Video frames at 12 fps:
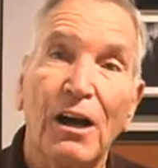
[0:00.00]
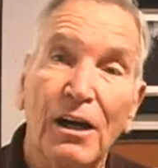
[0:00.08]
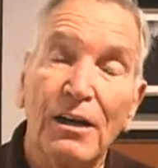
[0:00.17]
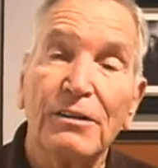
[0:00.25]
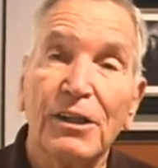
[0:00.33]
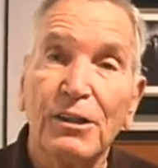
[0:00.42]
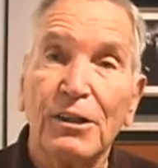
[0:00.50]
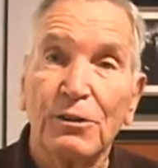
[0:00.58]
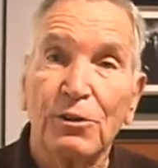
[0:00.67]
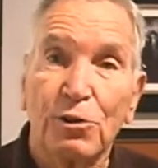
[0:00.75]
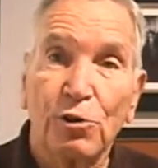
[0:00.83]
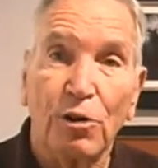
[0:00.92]
are
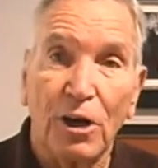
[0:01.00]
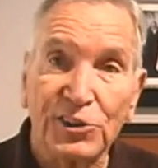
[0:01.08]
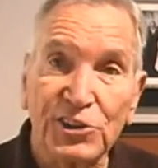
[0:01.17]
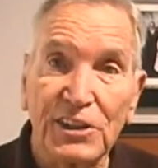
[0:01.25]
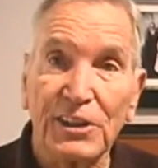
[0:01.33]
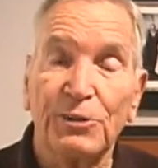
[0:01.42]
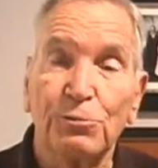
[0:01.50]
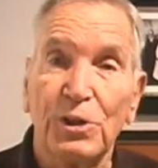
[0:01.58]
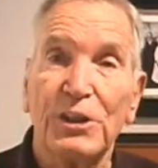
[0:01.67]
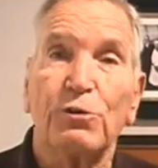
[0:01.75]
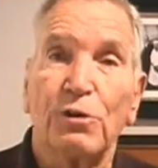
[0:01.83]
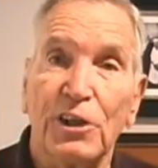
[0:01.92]
crossing and
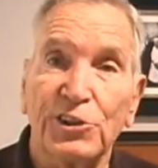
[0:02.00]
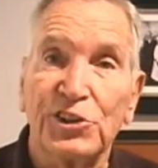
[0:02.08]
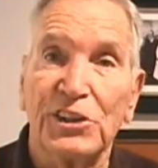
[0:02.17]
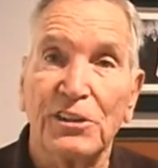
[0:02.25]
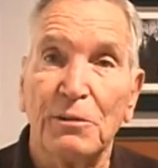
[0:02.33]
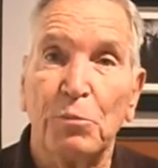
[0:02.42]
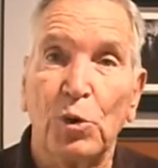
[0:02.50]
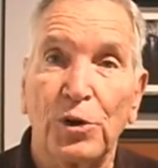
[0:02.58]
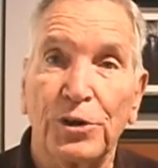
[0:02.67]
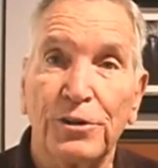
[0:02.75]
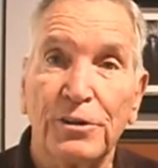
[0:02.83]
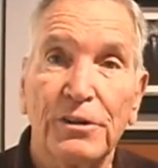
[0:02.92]
recrossing the
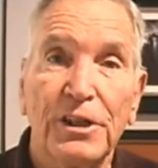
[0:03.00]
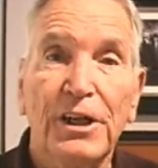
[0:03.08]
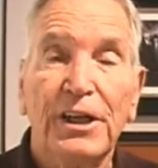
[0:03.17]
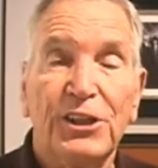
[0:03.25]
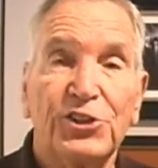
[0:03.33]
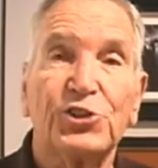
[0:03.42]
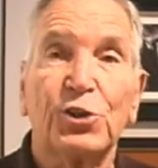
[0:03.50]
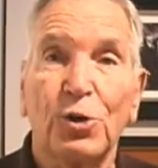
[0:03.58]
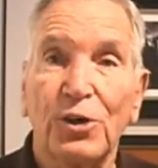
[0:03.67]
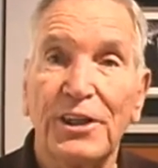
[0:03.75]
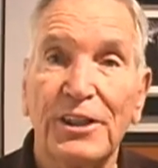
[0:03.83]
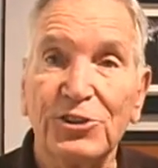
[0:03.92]
border.
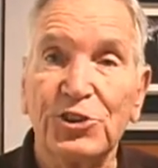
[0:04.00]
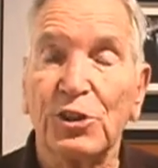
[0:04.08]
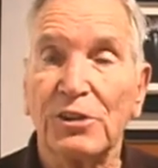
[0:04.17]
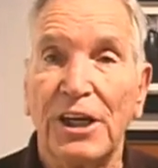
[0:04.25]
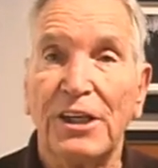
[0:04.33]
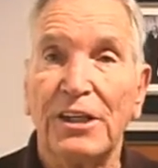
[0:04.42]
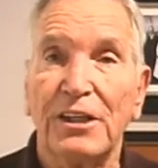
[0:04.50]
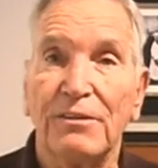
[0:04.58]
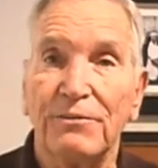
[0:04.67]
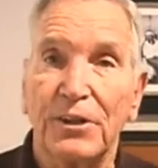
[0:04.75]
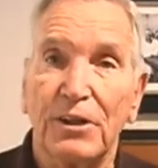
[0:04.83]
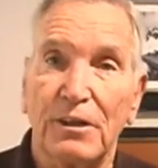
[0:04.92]
Historians are getting
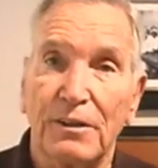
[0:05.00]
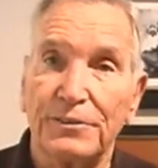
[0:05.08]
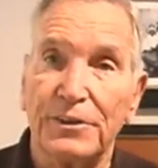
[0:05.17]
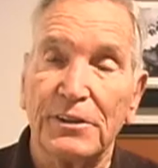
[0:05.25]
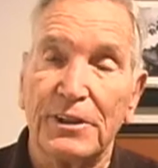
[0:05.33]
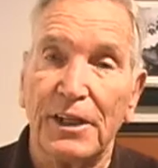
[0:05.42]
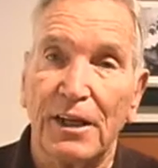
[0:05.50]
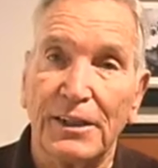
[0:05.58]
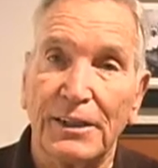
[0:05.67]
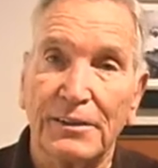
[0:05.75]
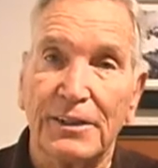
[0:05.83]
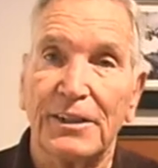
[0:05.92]
involved and
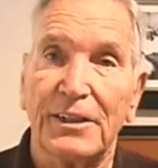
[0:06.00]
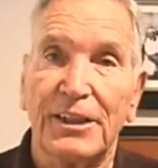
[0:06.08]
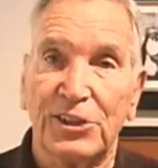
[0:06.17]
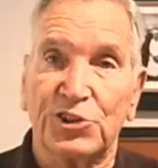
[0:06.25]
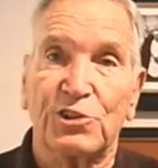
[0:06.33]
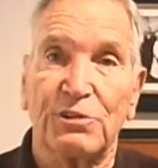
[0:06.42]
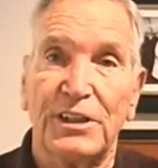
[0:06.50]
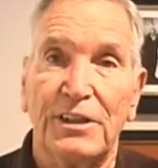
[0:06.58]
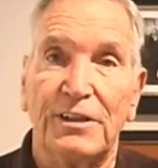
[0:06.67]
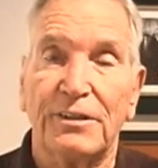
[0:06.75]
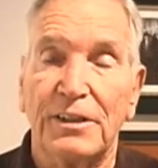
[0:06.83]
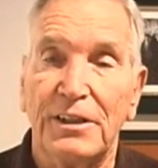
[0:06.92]
telling the history
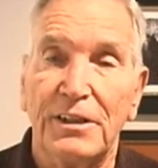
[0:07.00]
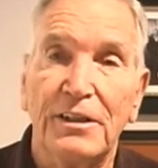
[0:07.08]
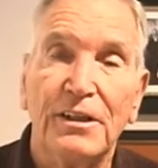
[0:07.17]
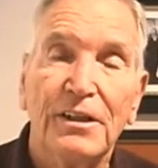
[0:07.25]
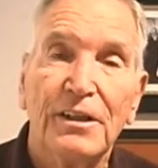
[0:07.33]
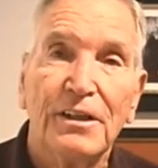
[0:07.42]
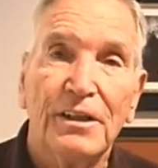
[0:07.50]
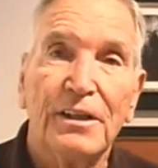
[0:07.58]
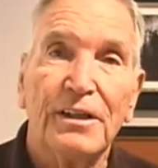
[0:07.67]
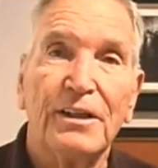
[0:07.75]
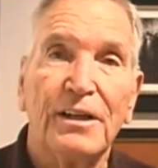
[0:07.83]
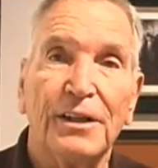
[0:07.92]
of the,
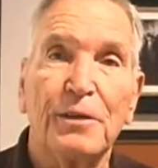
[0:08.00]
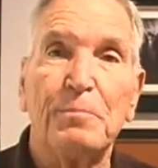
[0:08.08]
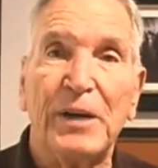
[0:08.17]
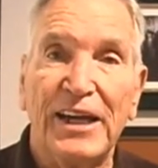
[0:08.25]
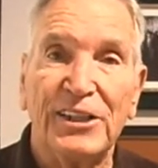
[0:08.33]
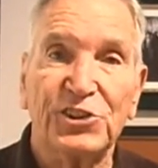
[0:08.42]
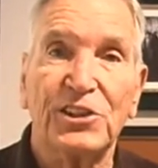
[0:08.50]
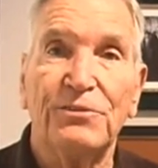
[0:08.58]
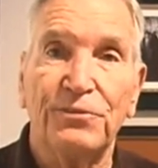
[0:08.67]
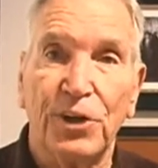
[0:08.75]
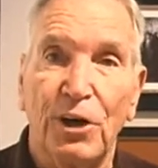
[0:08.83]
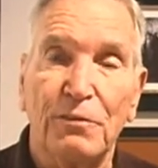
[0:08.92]
uh, of the past
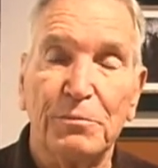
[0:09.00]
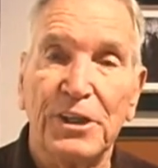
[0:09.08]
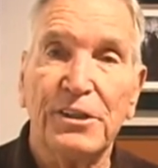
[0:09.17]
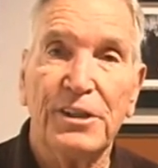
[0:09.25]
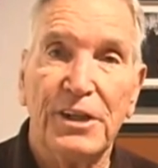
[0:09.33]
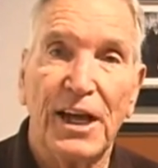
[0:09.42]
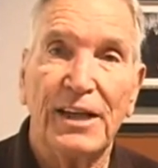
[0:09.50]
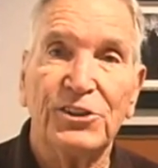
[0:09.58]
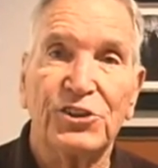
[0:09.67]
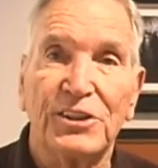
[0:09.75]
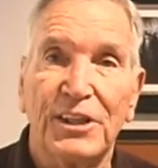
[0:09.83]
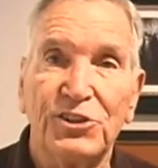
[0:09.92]
involvement of the
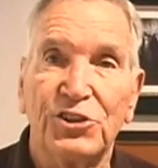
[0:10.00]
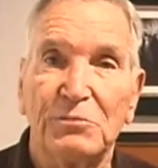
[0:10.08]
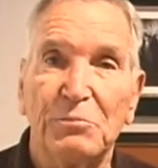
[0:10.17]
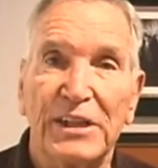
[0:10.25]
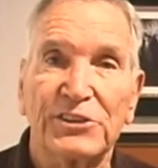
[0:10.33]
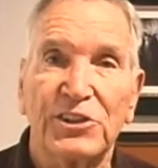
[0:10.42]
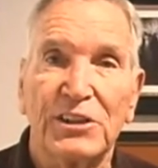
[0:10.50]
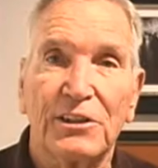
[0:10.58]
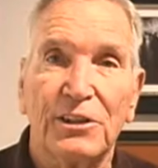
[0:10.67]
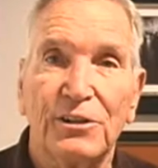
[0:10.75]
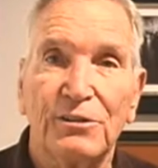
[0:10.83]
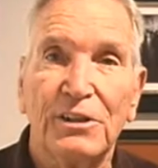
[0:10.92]
United States and
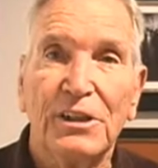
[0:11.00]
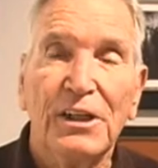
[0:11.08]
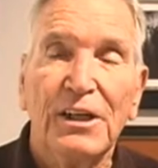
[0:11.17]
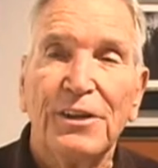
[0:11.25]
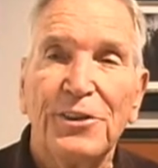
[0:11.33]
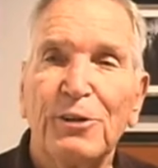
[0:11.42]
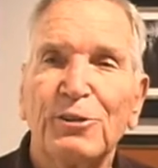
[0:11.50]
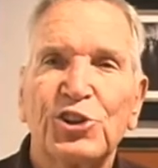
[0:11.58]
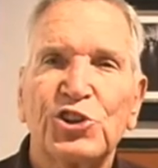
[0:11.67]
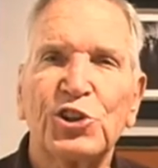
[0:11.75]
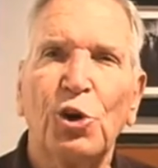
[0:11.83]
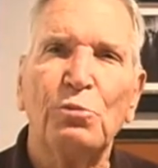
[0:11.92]
Mexico. There
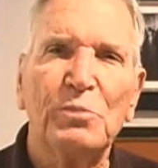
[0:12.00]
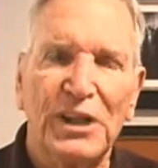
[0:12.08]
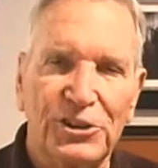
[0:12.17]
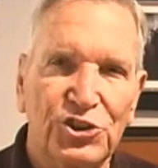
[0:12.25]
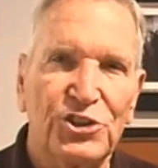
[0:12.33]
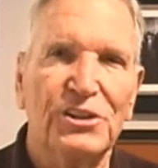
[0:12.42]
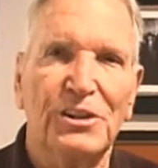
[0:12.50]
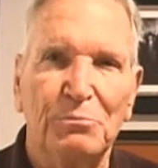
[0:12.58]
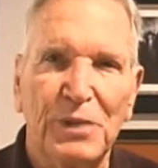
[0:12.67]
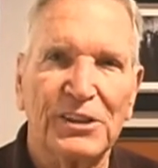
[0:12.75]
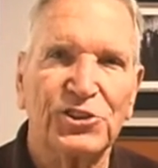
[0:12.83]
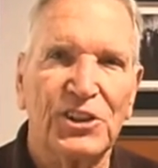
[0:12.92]
is so much
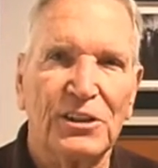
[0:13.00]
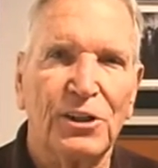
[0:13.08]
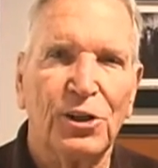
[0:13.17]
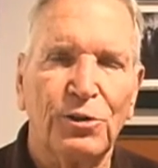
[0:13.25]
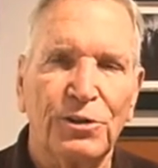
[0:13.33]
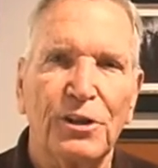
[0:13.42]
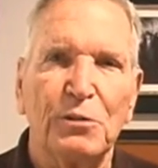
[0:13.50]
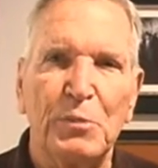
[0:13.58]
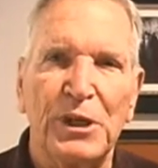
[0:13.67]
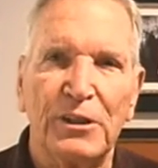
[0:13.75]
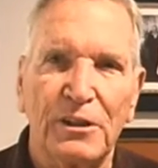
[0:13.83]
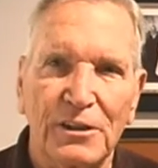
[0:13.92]
in Mexico that
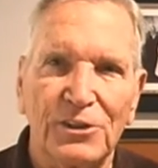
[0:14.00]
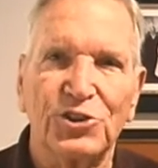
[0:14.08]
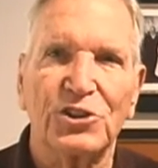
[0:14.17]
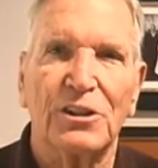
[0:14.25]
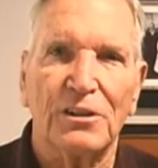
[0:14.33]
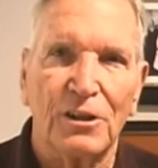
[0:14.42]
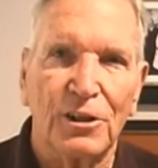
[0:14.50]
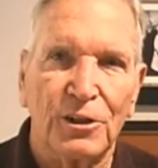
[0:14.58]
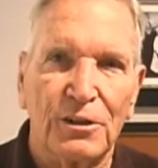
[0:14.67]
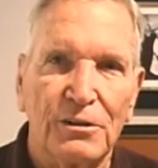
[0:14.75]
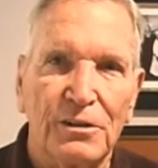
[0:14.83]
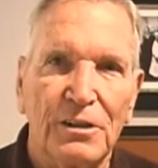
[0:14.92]
Americans can
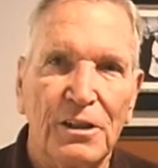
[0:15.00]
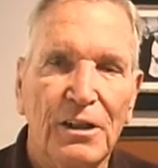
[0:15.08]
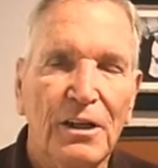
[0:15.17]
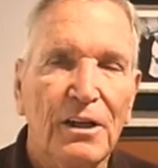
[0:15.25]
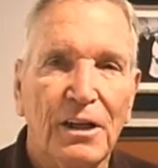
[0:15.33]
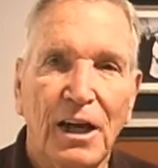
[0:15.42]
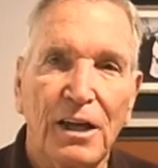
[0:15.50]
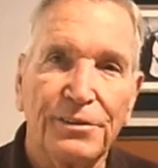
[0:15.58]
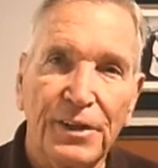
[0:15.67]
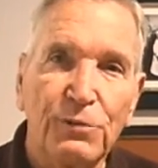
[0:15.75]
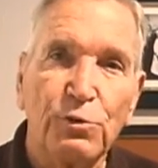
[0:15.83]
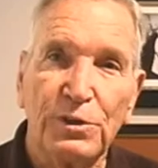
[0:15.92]
learn, and I
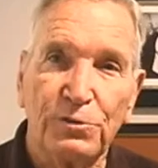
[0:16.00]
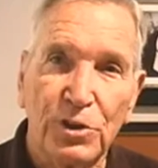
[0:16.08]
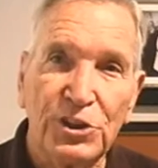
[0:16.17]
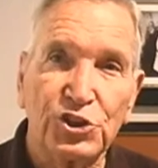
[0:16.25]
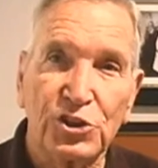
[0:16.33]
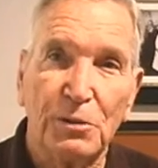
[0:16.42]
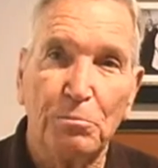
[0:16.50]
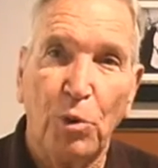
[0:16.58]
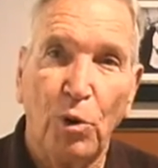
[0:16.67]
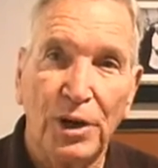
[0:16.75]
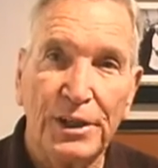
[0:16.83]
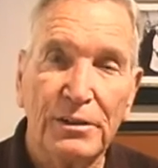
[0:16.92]
think we've reached a
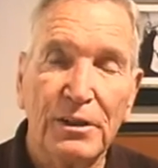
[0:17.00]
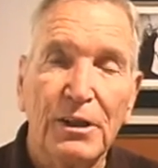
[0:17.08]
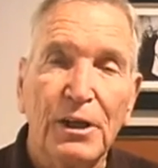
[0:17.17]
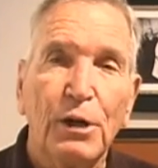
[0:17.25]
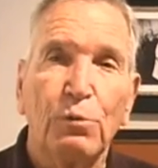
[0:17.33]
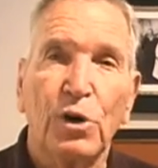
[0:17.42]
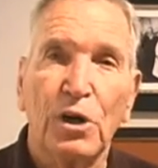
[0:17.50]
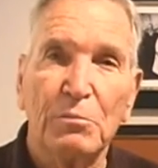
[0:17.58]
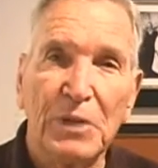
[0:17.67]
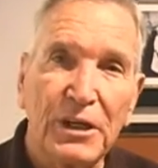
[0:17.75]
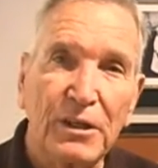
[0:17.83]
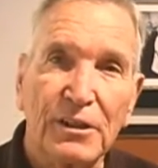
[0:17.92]
point where
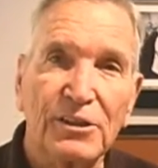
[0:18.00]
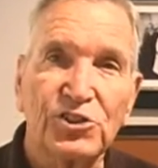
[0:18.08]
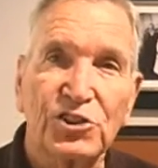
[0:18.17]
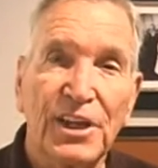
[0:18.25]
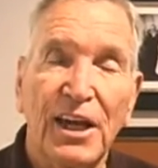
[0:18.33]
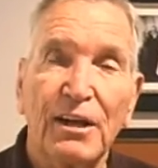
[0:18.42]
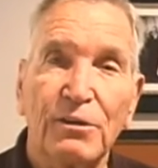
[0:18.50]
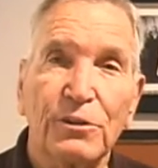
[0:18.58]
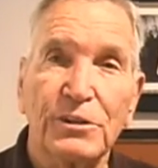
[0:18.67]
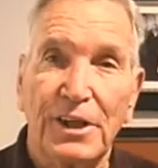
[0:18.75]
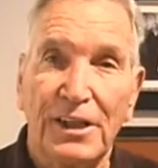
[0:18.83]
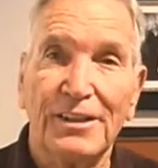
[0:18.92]
Americans now
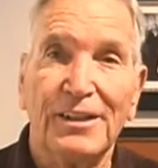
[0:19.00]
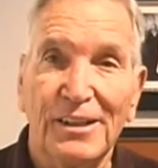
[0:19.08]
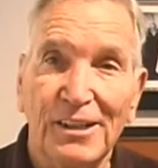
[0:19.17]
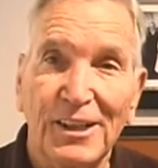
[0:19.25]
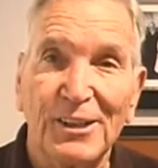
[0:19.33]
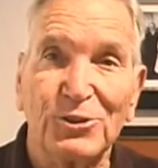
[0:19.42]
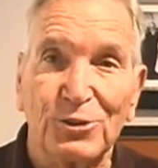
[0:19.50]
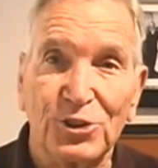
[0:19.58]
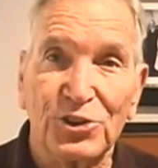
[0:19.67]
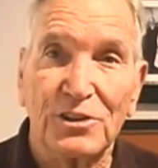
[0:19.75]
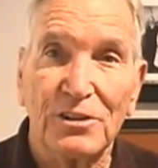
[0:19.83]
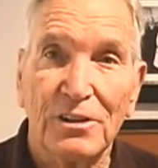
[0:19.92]
are taking an
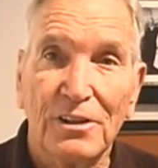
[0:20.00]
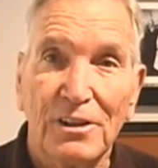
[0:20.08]
interest.